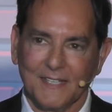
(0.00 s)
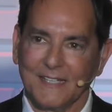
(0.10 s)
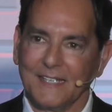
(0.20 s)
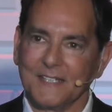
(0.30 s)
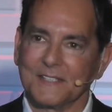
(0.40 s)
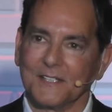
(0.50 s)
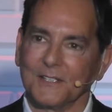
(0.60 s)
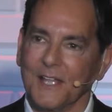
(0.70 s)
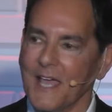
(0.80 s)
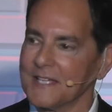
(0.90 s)
It is the
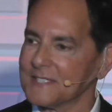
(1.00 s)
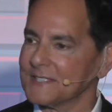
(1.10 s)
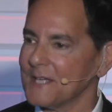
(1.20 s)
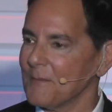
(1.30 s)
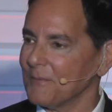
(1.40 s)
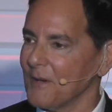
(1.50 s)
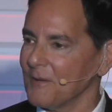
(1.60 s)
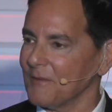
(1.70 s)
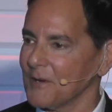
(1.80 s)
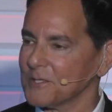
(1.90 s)
last step
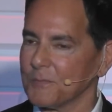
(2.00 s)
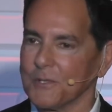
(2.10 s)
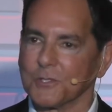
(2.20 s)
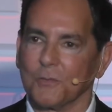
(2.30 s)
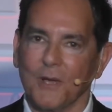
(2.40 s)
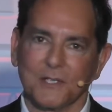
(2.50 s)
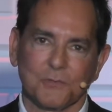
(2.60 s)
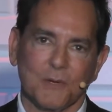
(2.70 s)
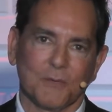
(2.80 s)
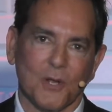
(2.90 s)
of our spiritual mind
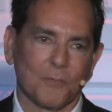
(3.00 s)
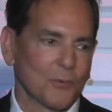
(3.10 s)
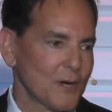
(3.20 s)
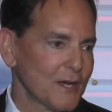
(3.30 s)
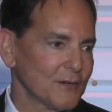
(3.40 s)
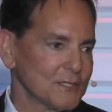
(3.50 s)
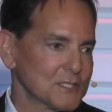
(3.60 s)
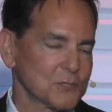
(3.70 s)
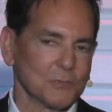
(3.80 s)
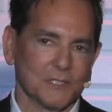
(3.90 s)
treatment, our prayer, is
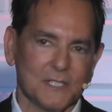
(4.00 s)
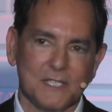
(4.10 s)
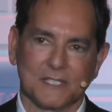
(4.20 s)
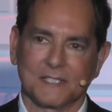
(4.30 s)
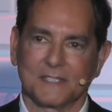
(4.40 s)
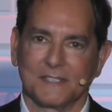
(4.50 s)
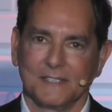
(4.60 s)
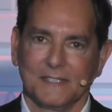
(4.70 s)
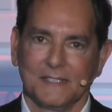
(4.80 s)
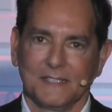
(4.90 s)
to release,
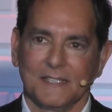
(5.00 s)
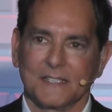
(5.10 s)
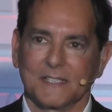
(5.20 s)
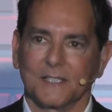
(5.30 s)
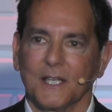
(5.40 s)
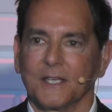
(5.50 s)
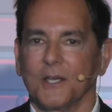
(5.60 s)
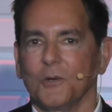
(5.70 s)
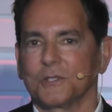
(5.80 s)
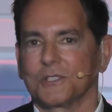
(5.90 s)
is to let
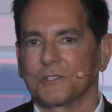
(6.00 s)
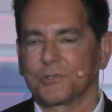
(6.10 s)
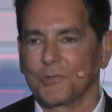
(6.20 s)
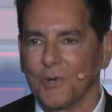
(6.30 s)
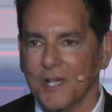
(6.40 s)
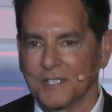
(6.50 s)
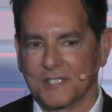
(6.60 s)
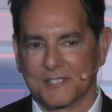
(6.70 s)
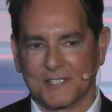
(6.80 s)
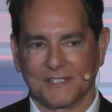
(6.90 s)
go, is to
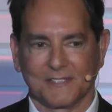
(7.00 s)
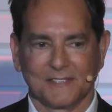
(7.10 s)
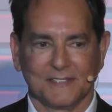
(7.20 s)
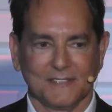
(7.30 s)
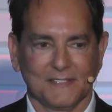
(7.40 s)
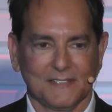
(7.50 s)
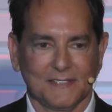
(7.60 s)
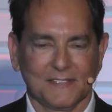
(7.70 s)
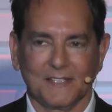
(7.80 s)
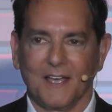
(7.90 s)
trust
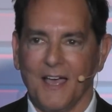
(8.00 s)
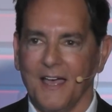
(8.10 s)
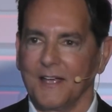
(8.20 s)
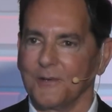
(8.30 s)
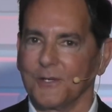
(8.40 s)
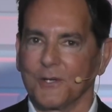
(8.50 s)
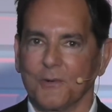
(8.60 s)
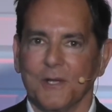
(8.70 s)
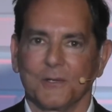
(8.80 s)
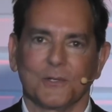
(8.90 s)
that a higher and a
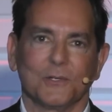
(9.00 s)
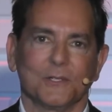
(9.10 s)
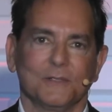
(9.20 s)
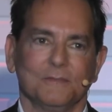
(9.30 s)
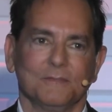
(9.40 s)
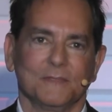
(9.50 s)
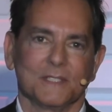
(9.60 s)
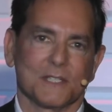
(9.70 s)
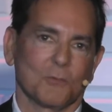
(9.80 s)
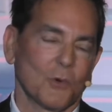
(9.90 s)
greater good
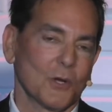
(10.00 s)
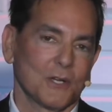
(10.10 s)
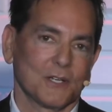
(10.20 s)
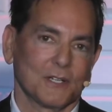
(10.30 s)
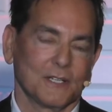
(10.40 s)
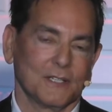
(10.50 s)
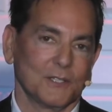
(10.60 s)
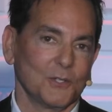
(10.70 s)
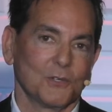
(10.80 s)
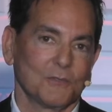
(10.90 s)
is at work in the
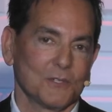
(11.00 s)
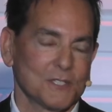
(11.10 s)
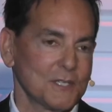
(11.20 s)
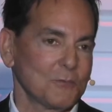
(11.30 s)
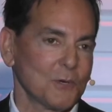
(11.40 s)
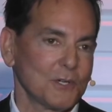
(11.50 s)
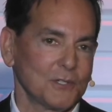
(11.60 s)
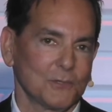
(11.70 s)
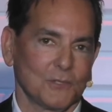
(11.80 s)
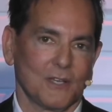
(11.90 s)
universe and at work in
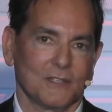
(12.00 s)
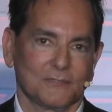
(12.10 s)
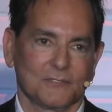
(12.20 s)
your life.